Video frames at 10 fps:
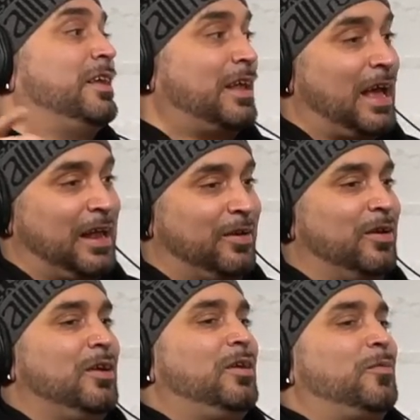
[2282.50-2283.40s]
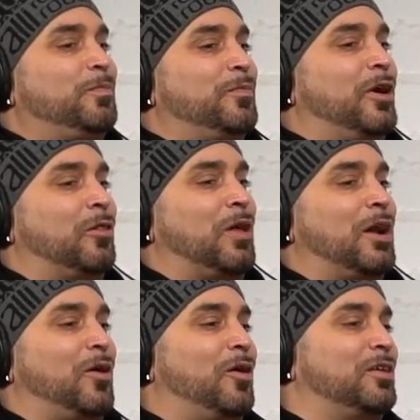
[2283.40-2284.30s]
And a lot
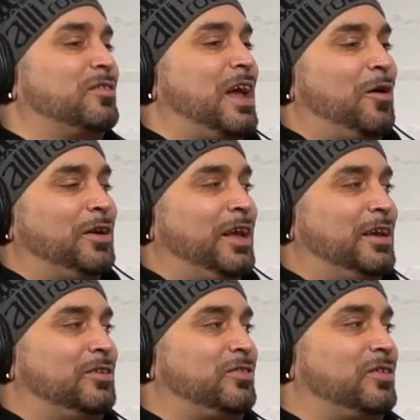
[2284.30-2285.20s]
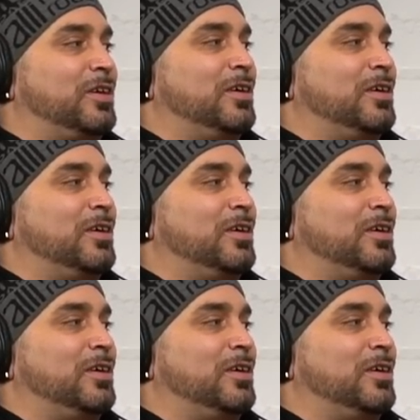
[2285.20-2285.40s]
of artists nowadays,